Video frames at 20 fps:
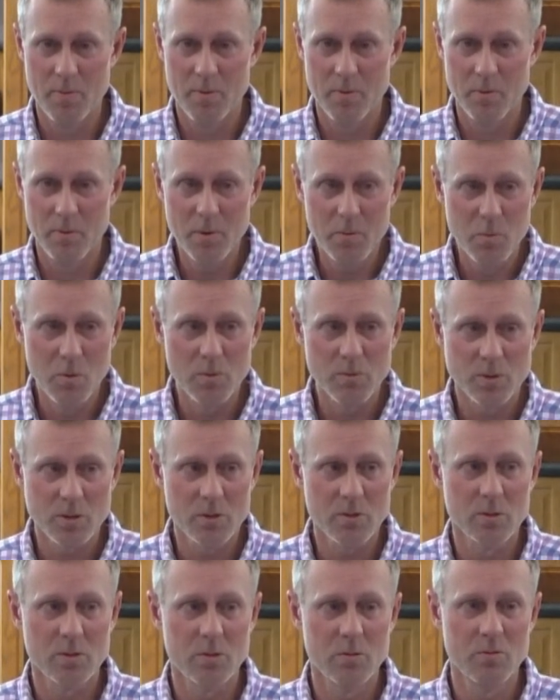He wants
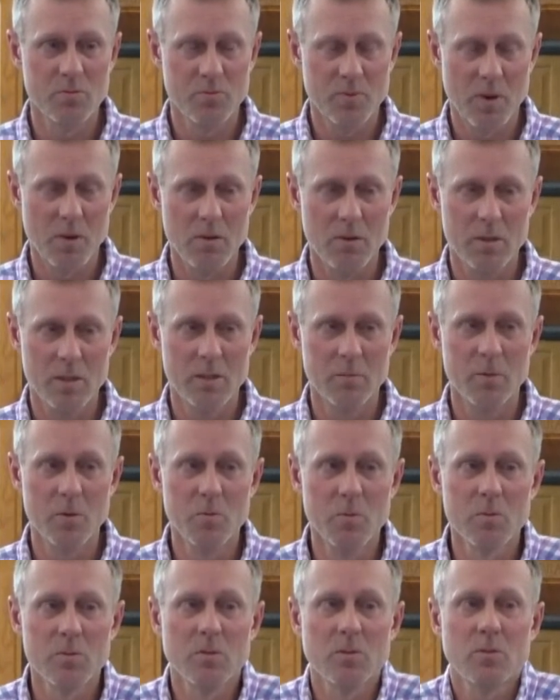us to follow him. He
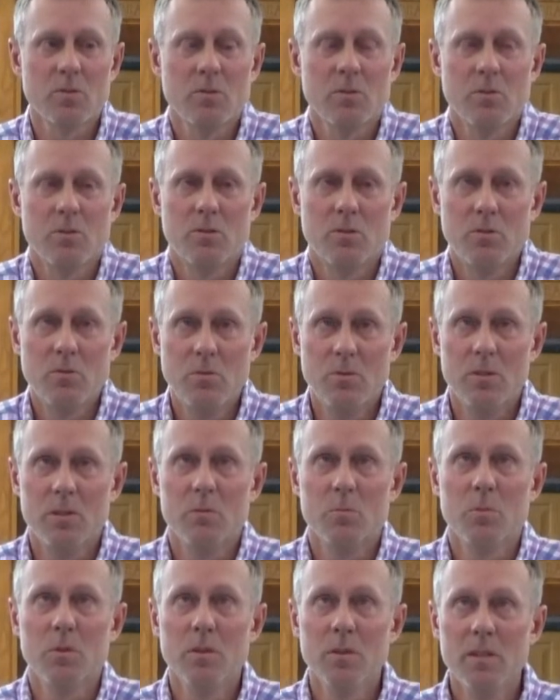wants us to choose him,
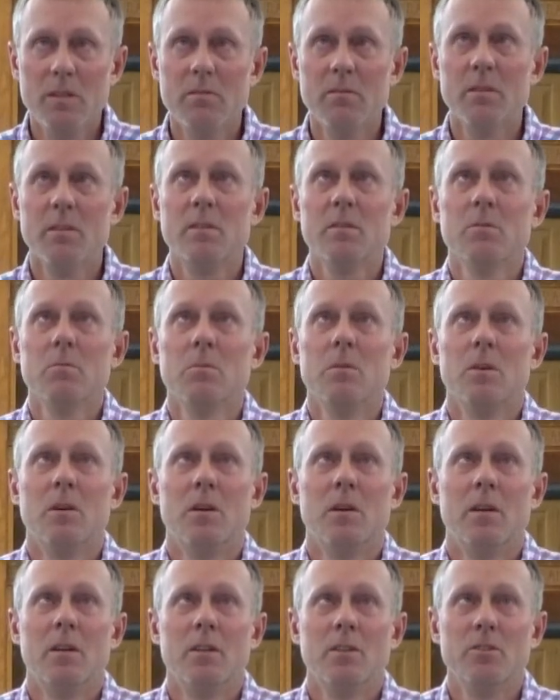believe in him,
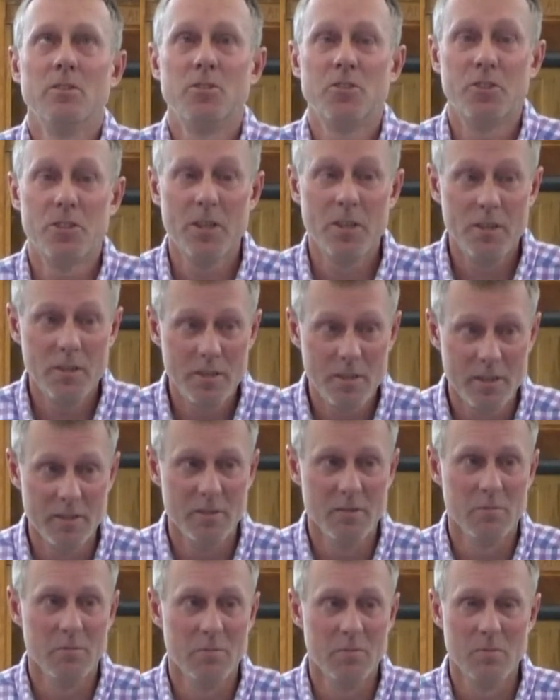share
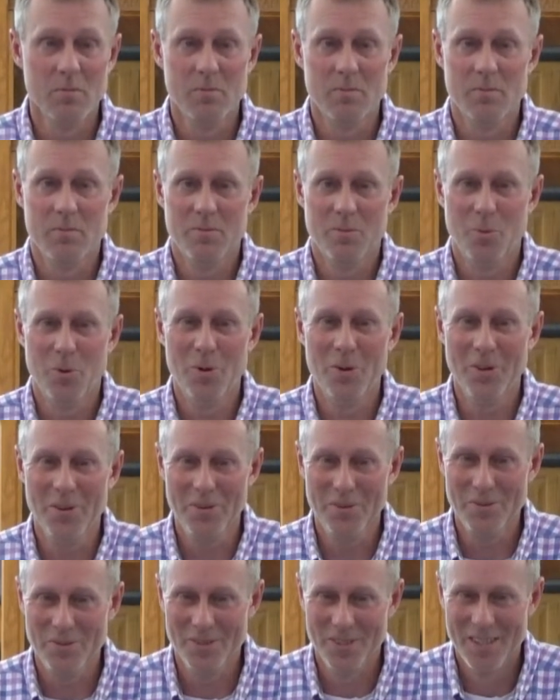him with
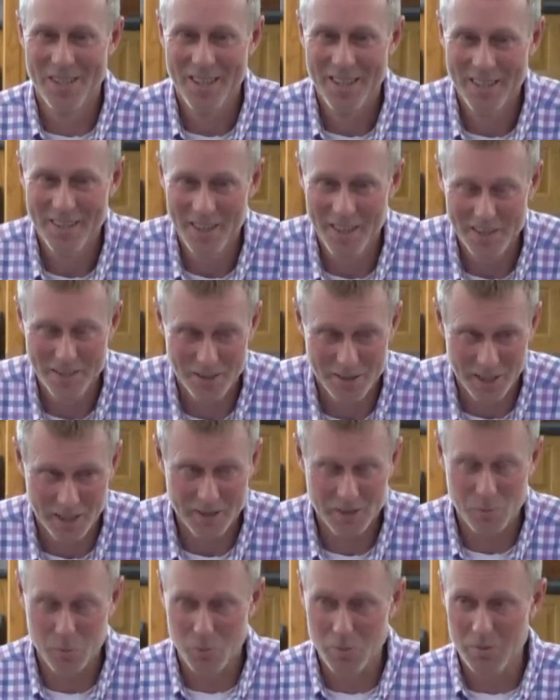others.
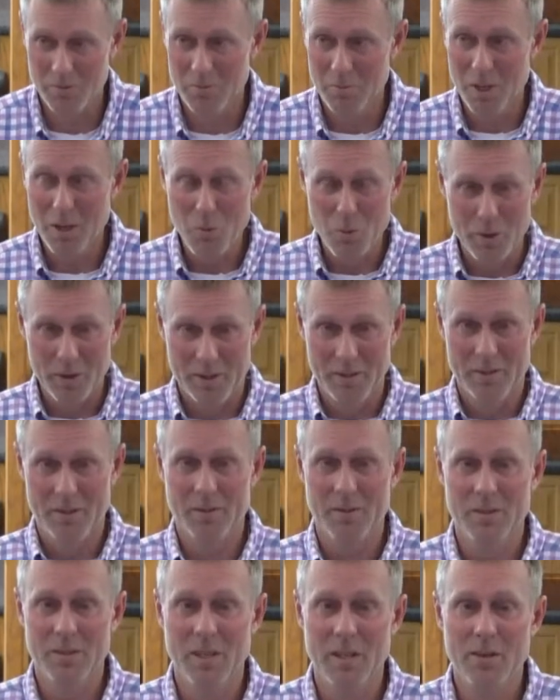That's one of my
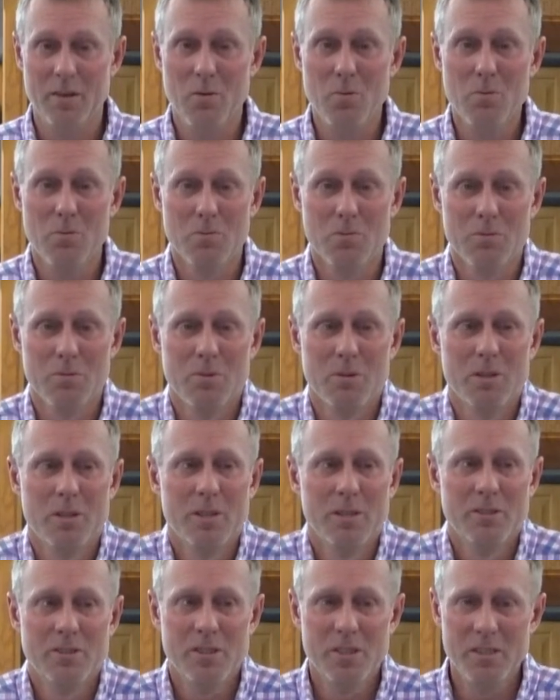weaknesses. I don't
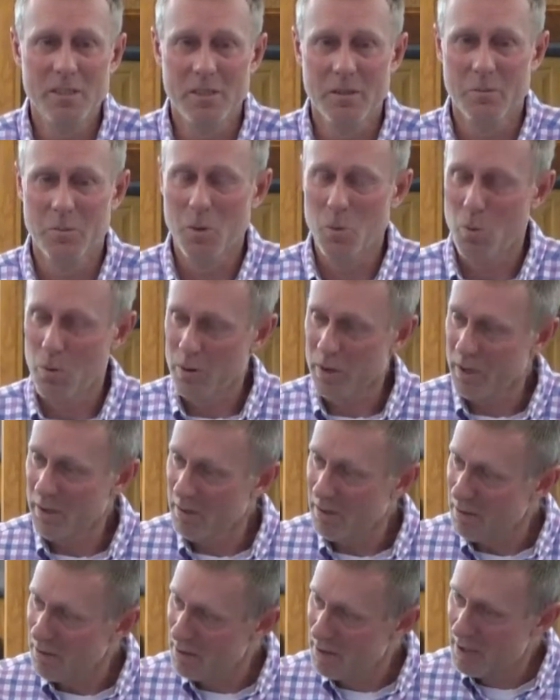share him. I work
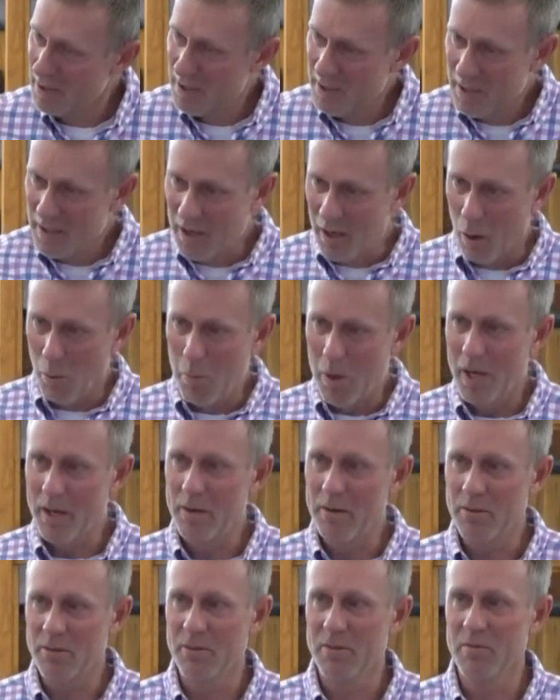in a
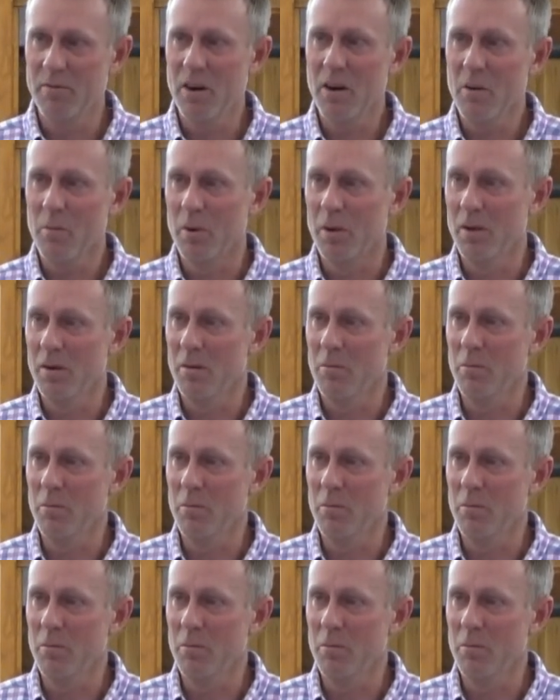maintenance environment.